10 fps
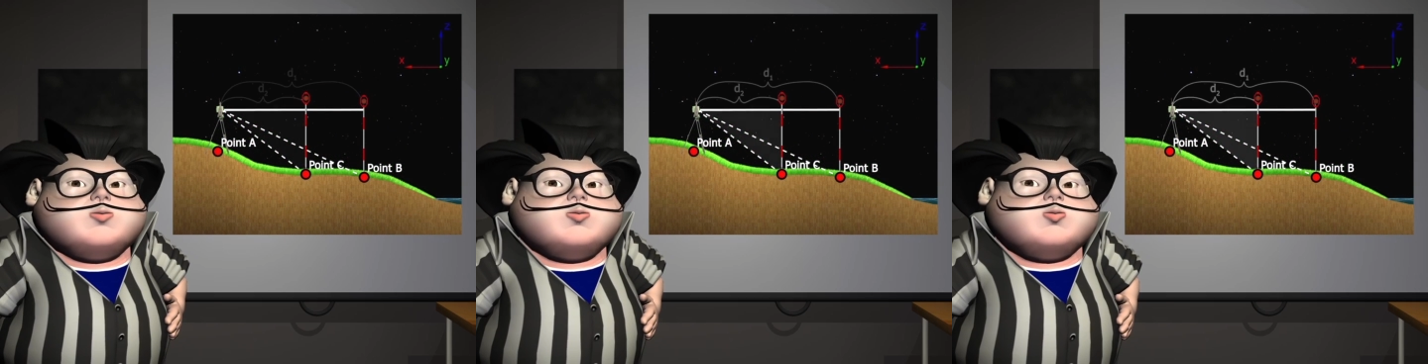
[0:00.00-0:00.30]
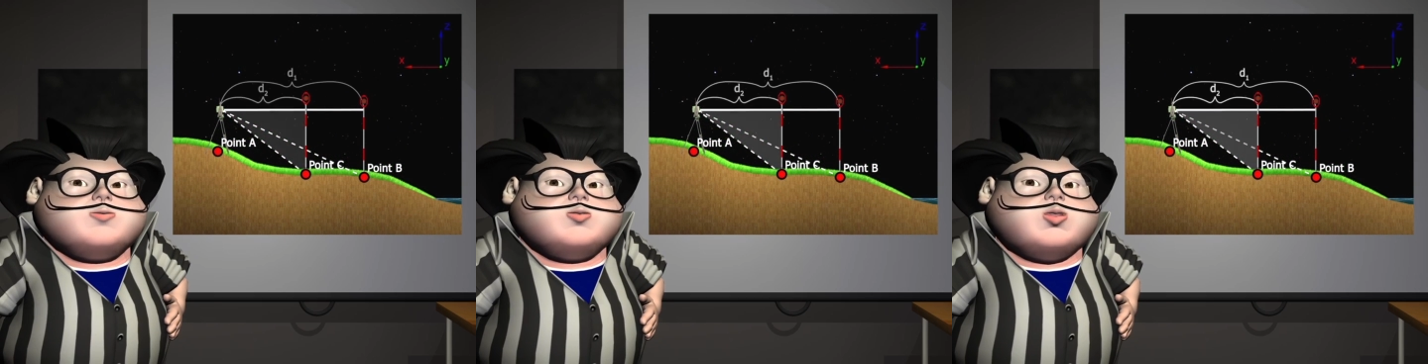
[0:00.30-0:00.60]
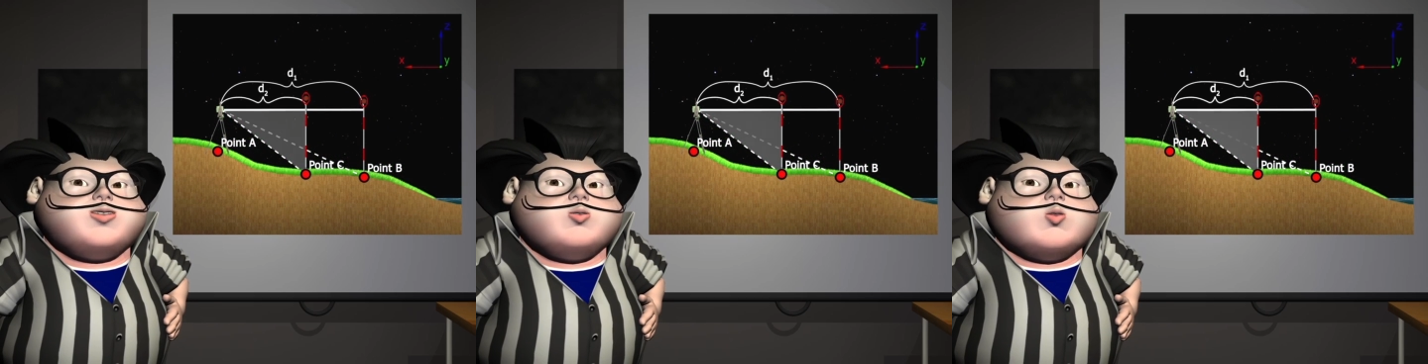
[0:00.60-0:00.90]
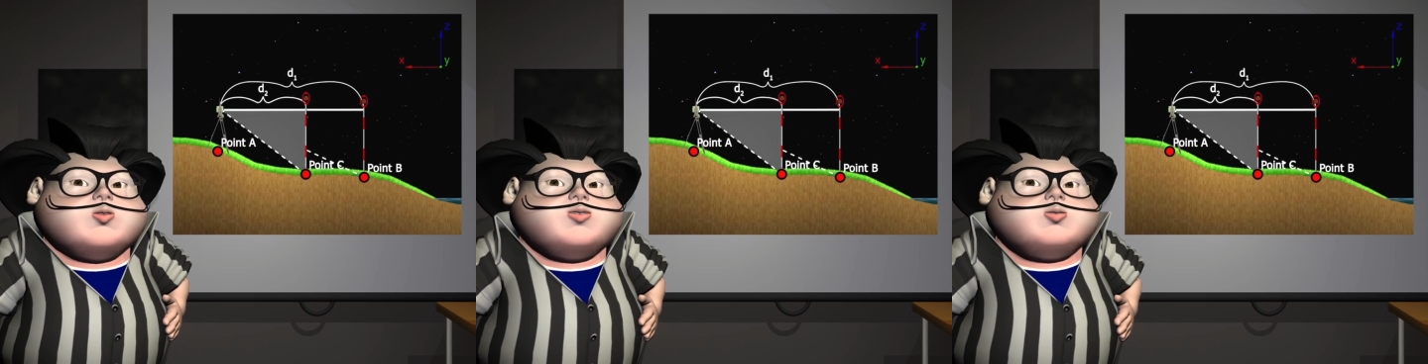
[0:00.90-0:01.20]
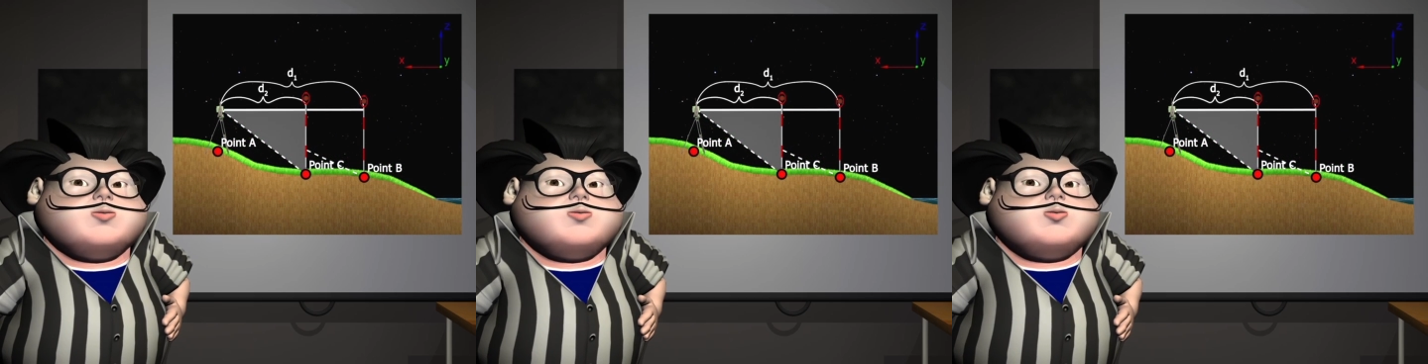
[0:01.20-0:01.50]
isn't the
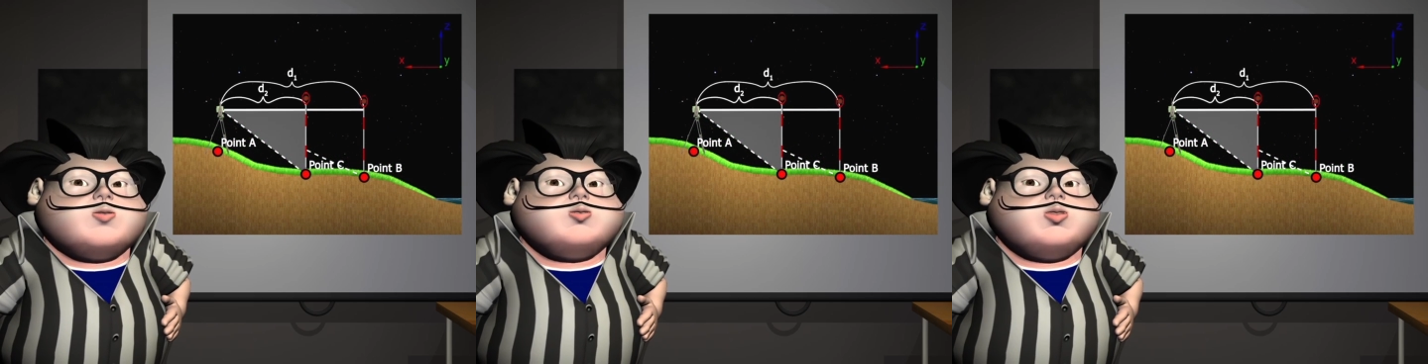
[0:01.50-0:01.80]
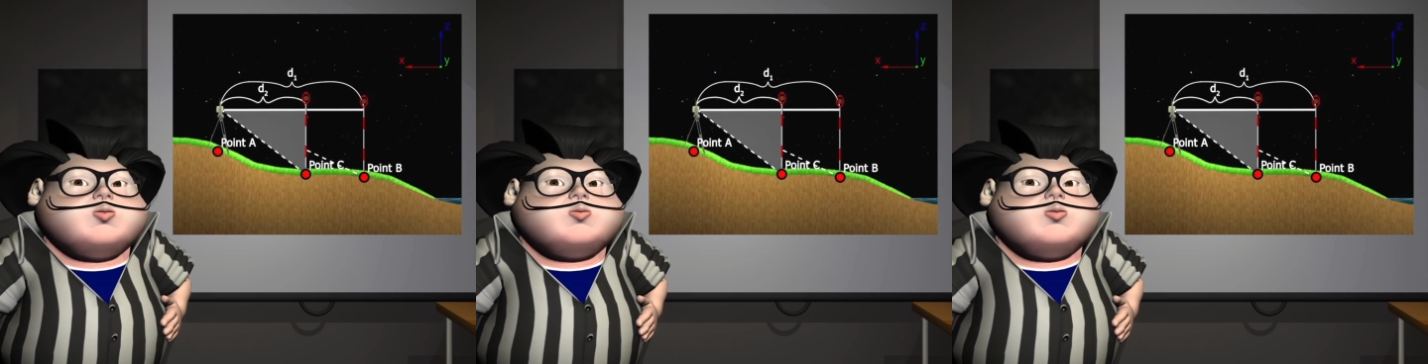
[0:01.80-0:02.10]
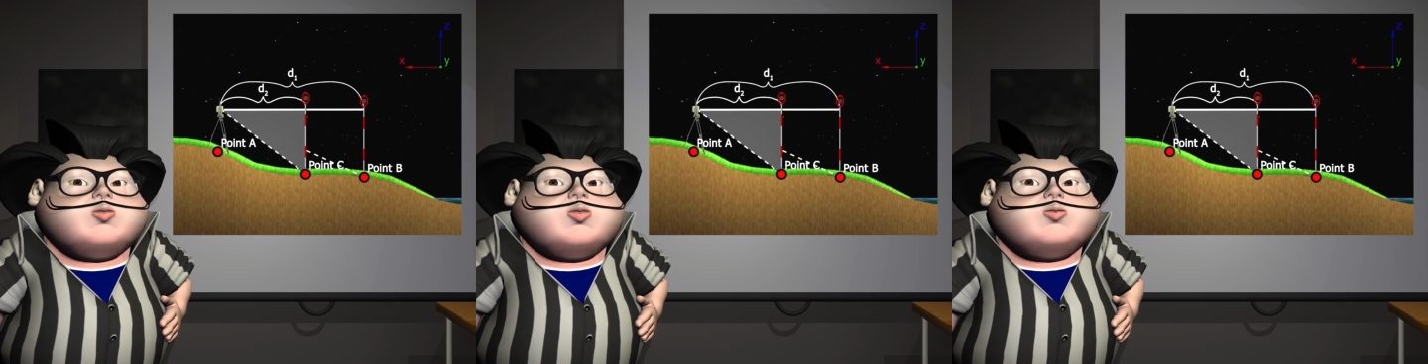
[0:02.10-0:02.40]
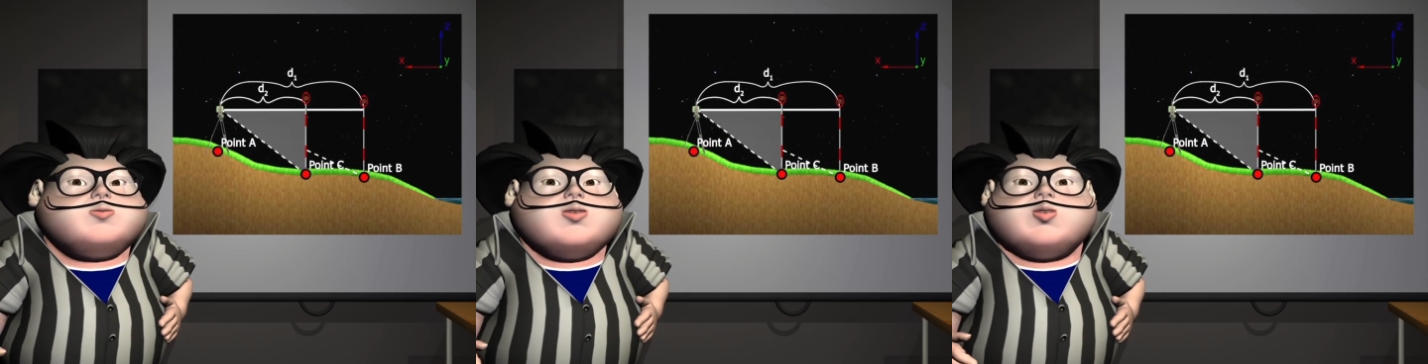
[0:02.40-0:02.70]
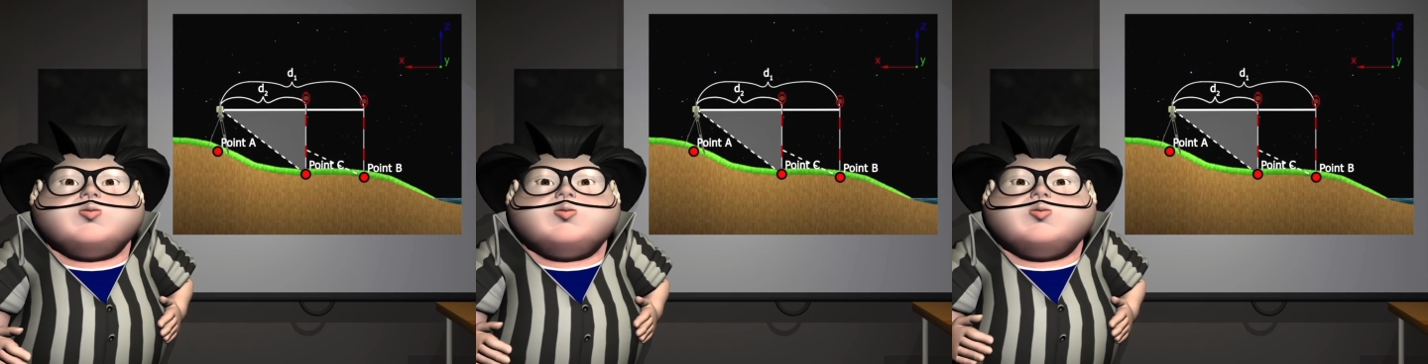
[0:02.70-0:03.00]
hypotenuse of the triangle, but the
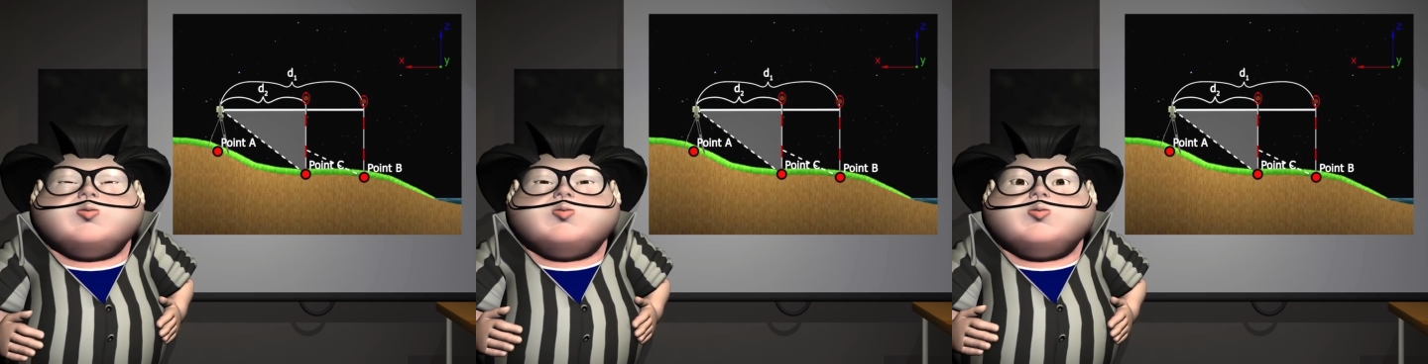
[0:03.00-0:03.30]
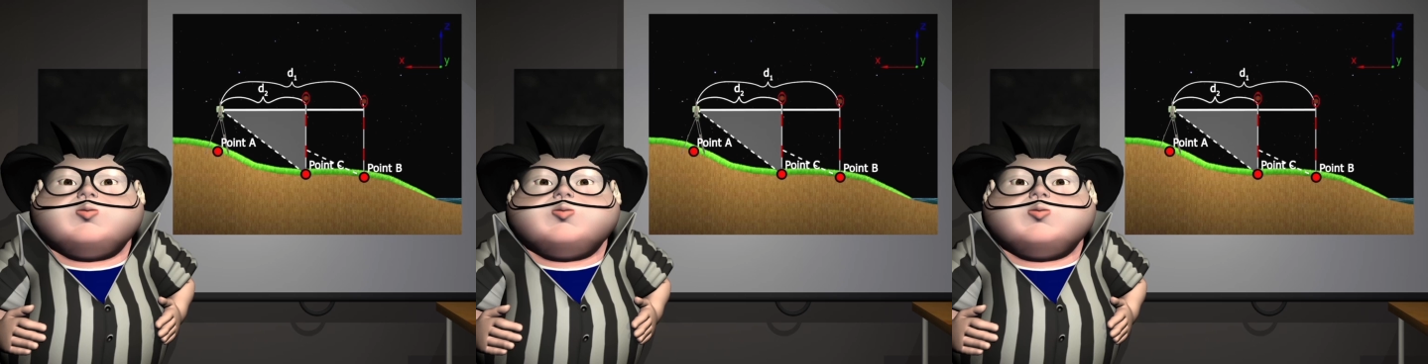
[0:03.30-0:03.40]
base.